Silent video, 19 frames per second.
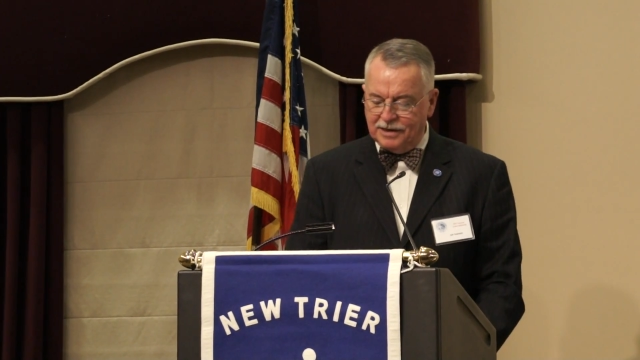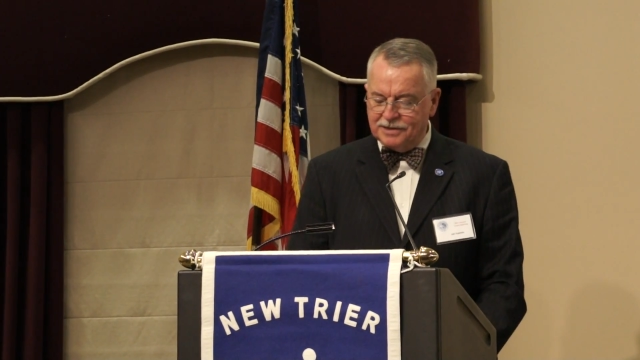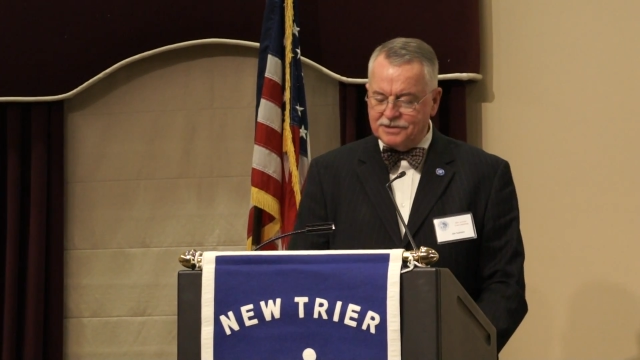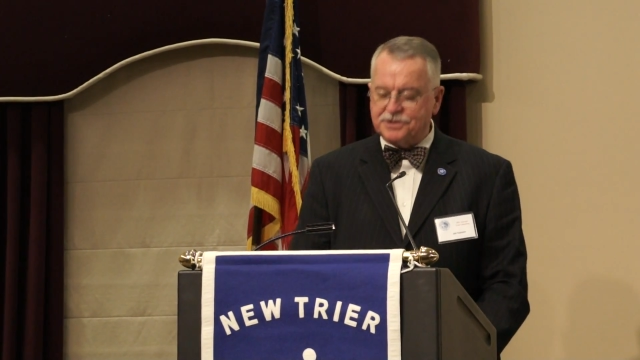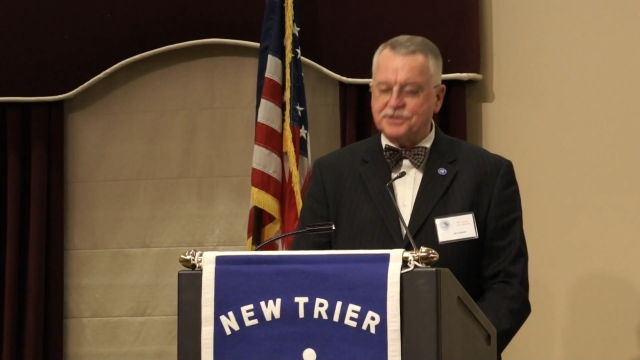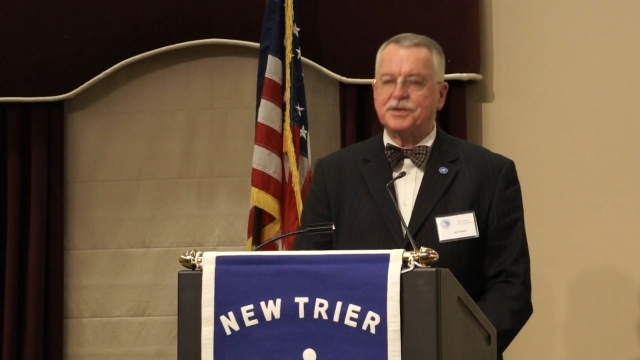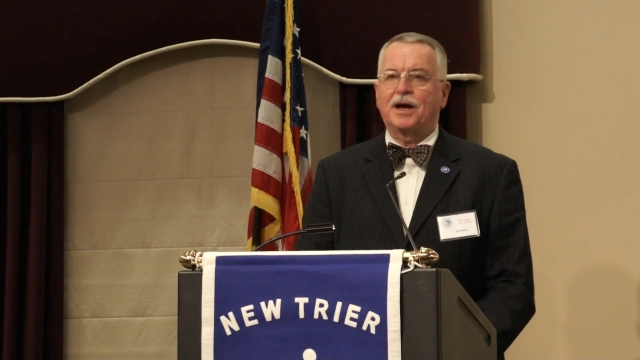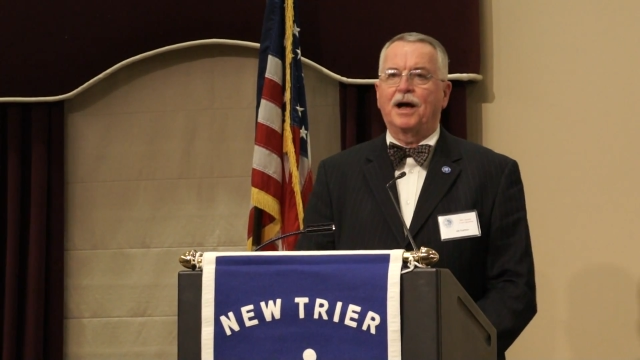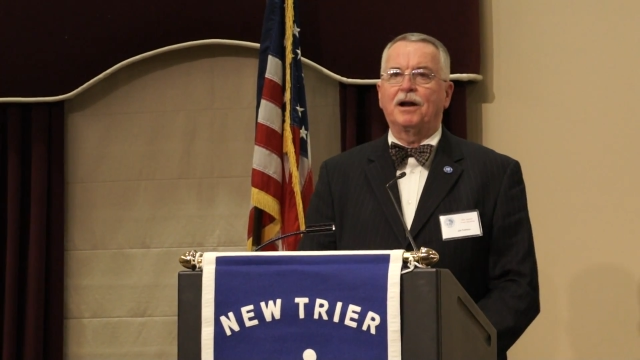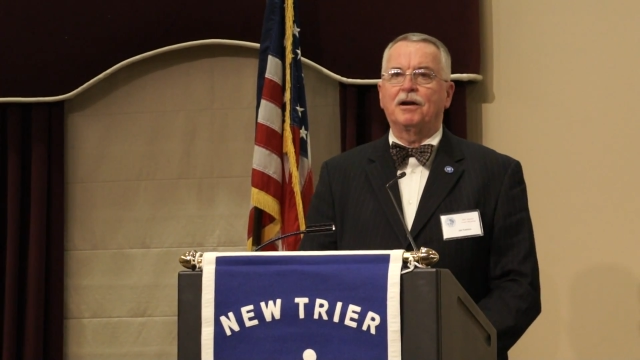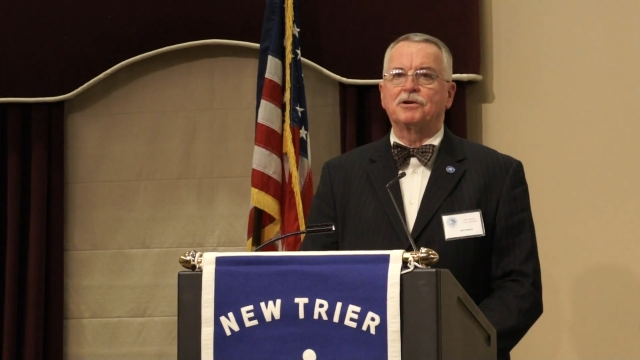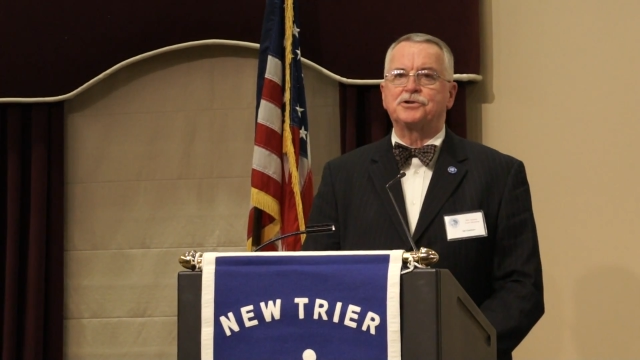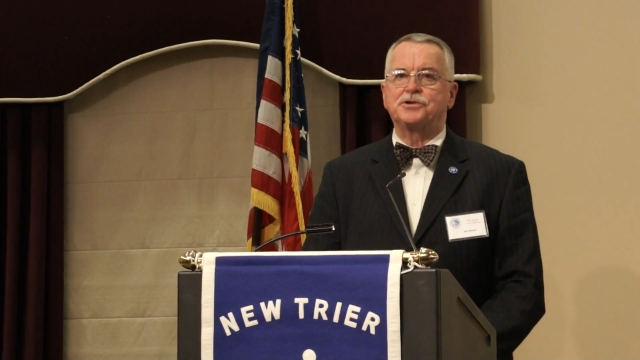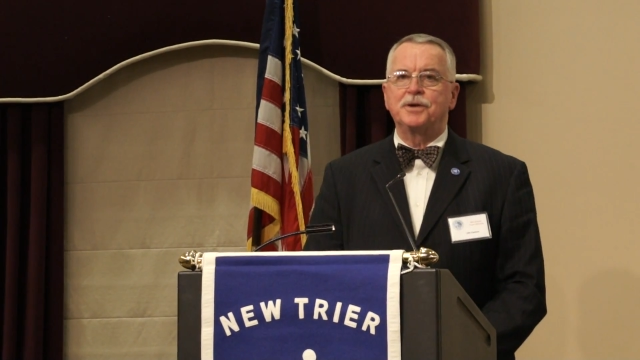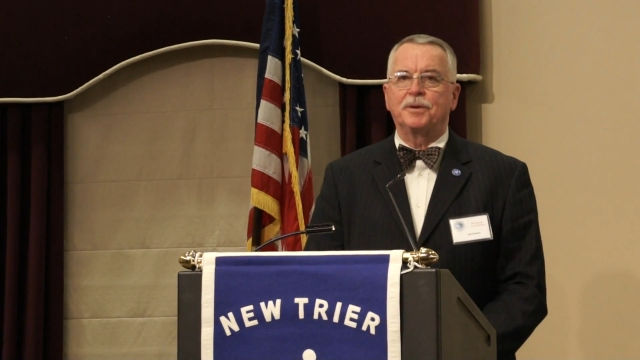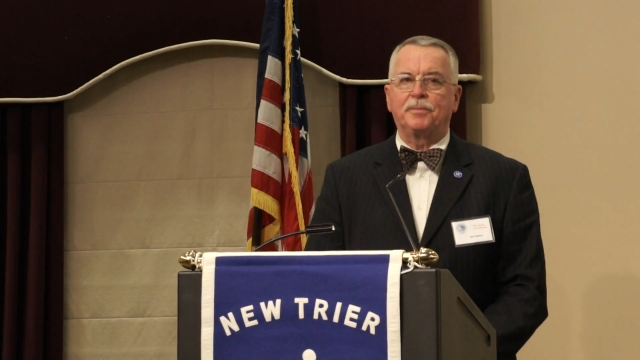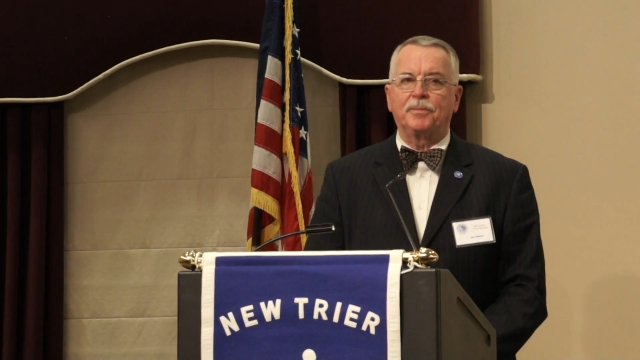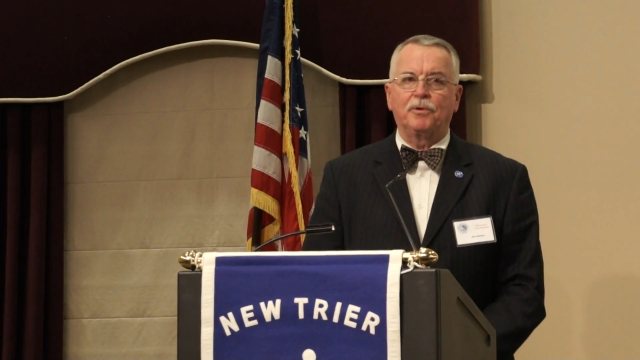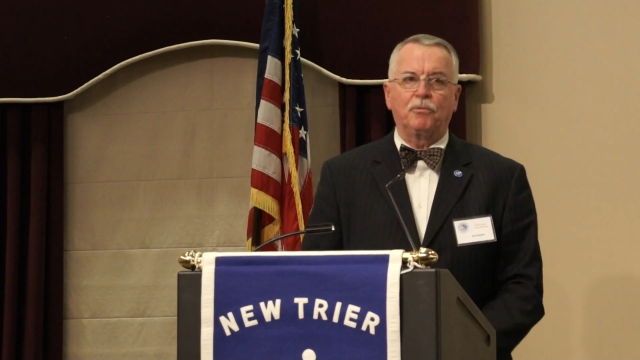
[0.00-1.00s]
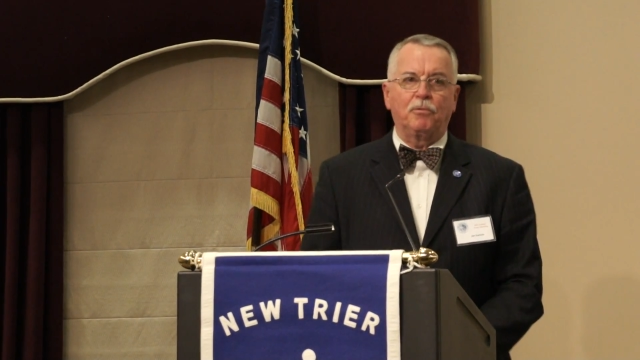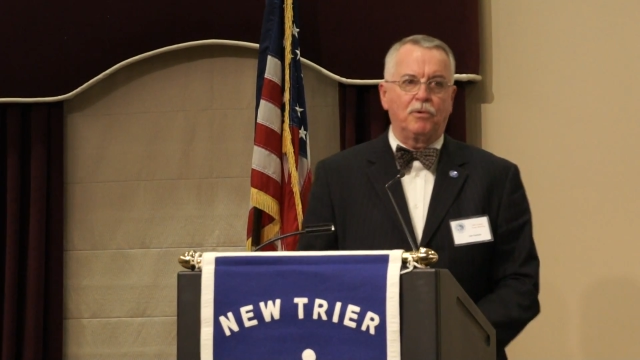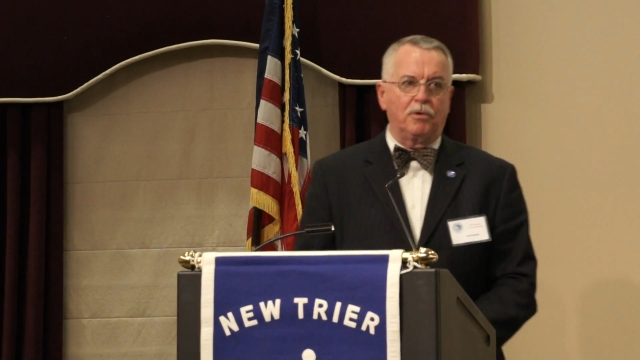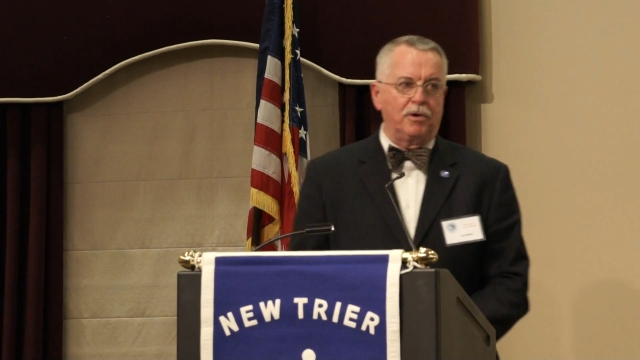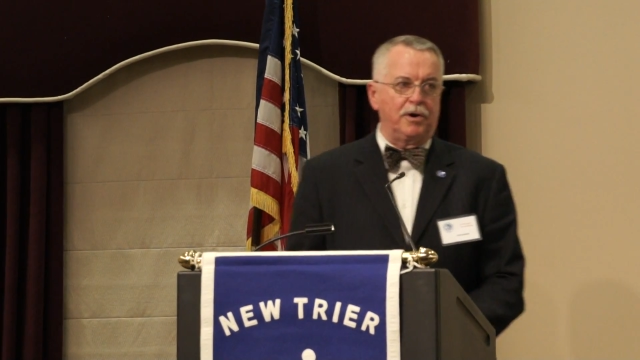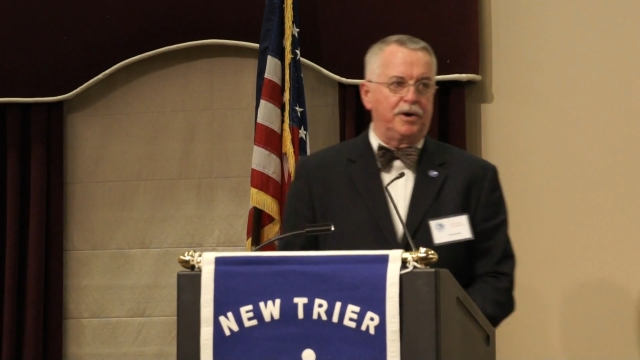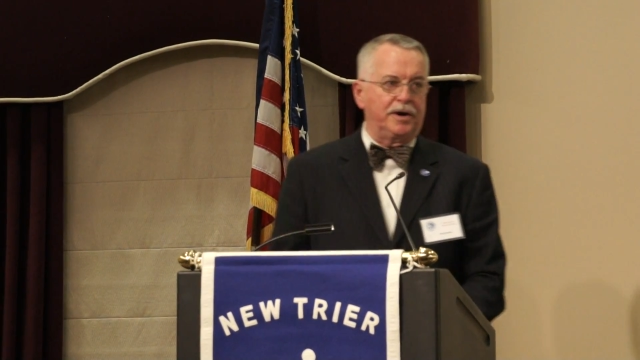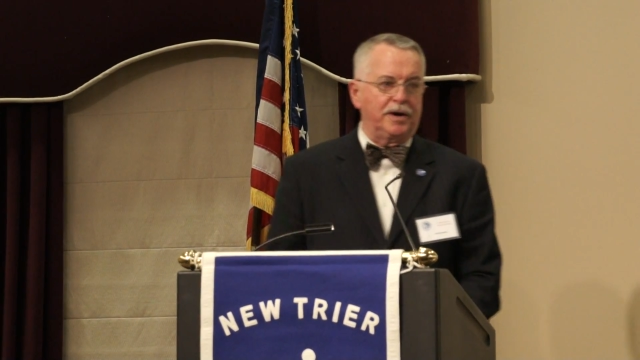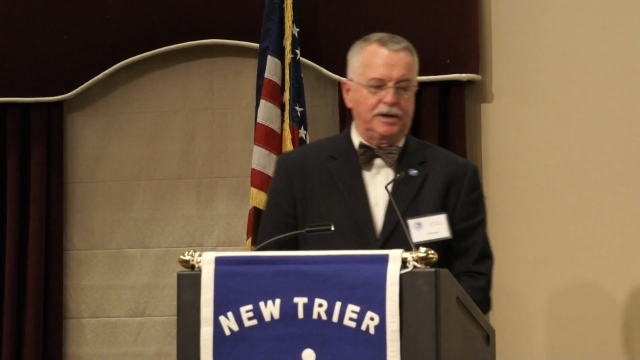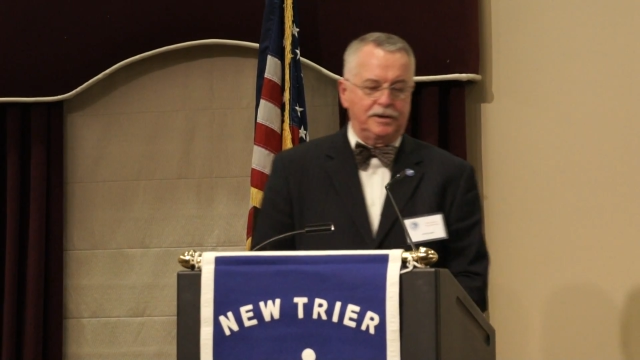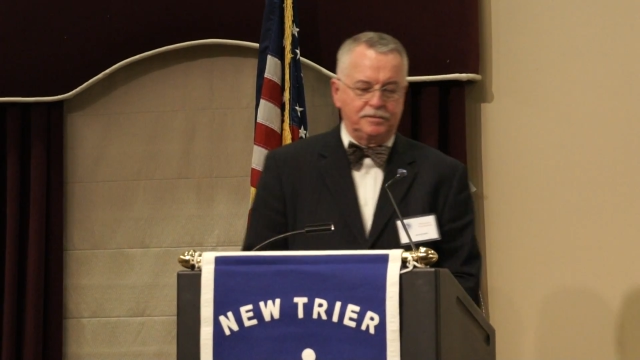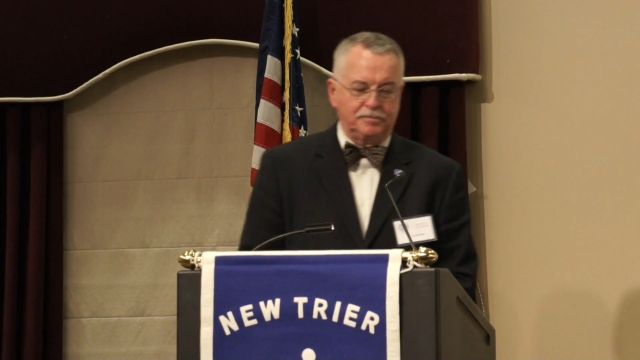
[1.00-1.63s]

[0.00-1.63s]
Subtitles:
Scholarship Award.